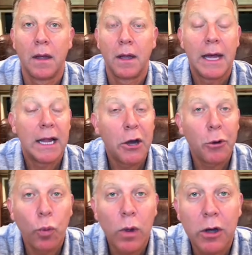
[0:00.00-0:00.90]
Hello
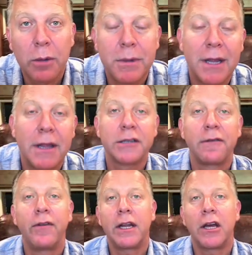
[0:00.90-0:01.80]
and welcome to this
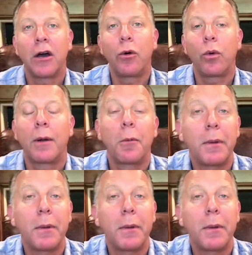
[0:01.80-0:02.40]
video where I'm going